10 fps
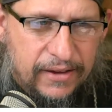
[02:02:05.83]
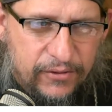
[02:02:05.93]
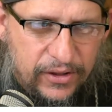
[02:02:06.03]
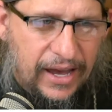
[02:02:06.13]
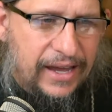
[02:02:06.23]

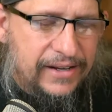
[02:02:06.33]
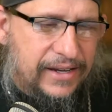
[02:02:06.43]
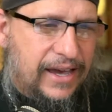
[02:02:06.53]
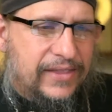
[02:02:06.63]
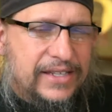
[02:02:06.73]
for that.
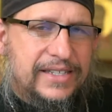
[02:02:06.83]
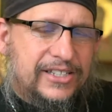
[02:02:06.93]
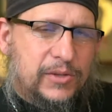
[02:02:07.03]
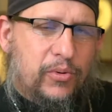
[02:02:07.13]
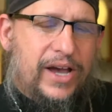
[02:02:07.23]
Yeah, that's not
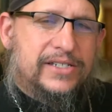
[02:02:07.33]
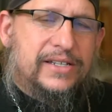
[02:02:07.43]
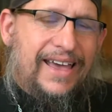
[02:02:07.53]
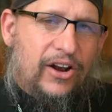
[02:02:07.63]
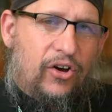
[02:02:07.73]
surprising
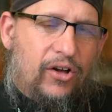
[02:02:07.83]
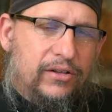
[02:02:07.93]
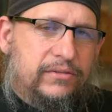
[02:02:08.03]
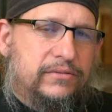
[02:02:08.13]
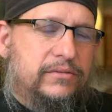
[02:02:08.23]
at all.
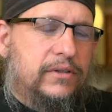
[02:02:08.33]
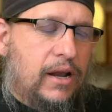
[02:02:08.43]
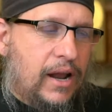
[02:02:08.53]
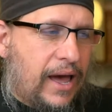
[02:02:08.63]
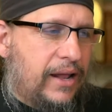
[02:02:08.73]

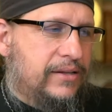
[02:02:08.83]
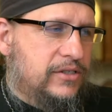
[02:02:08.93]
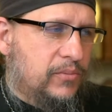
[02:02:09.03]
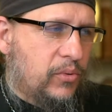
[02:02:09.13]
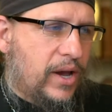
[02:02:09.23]
Not
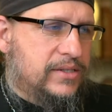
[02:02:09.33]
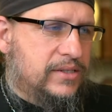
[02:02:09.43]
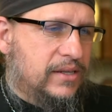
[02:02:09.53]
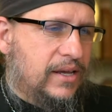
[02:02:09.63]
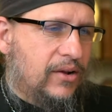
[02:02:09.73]

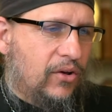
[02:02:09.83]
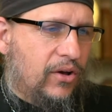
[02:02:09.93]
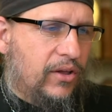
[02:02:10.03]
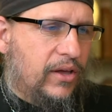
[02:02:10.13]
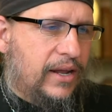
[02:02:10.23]
surprising at
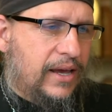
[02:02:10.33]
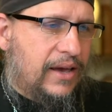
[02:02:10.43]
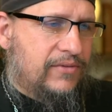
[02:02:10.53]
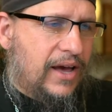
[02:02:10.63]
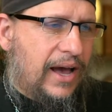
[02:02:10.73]
all. And I
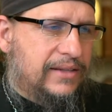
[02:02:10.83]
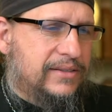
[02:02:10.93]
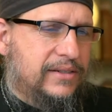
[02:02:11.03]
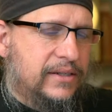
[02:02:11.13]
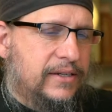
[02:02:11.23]
have not,
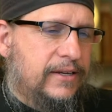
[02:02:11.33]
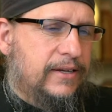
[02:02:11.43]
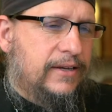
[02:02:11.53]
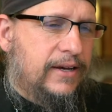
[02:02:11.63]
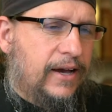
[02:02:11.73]

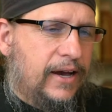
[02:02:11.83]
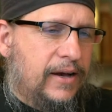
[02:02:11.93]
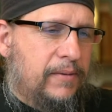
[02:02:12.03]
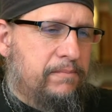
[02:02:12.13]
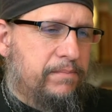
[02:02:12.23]

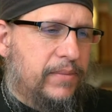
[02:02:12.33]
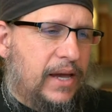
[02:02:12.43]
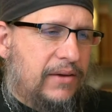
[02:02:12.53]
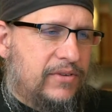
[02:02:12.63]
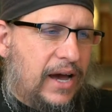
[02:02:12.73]
um,
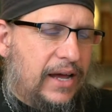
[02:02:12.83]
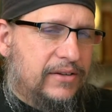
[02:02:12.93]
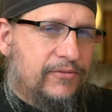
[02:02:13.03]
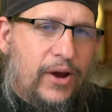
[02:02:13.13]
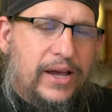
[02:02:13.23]
I've not.
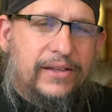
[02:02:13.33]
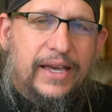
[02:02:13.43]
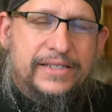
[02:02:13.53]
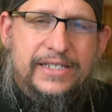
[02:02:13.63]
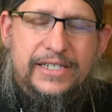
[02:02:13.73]
Frankly,
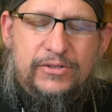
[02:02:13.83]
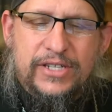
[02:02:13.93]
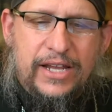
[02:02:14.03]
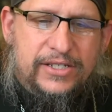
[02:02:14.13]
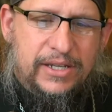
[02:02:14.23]
as I was
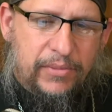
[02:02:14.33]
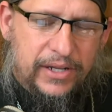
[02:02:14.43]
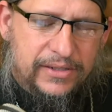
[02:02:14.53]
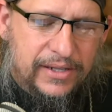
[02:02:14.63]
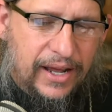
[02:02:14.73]
saying to
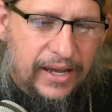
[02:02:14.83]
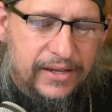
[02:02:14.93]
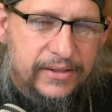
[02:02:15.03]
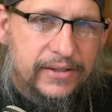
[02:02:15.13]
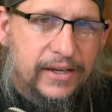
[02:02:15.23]
somebody today,
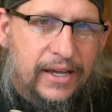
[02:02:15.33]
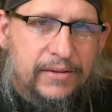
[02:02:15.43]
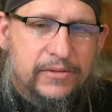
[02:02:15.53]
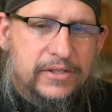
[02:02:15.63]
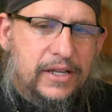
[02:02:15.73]
and
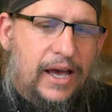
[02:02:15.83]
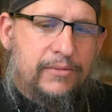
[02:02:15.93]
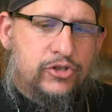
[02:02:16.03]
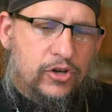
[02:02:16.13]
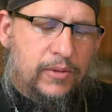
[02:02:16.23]
I'm
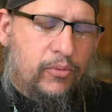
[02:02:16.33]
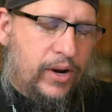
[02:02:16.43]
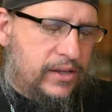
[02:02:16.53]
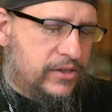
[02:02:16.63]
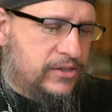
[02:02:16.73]
sure the
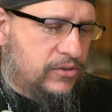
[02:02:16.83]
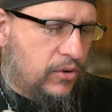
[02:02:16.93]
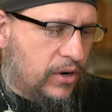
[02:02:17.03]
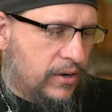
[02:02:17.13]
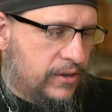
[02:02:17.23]
perennialists
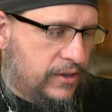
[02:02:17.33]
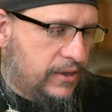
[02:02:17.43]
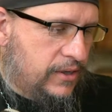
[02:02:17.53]
who are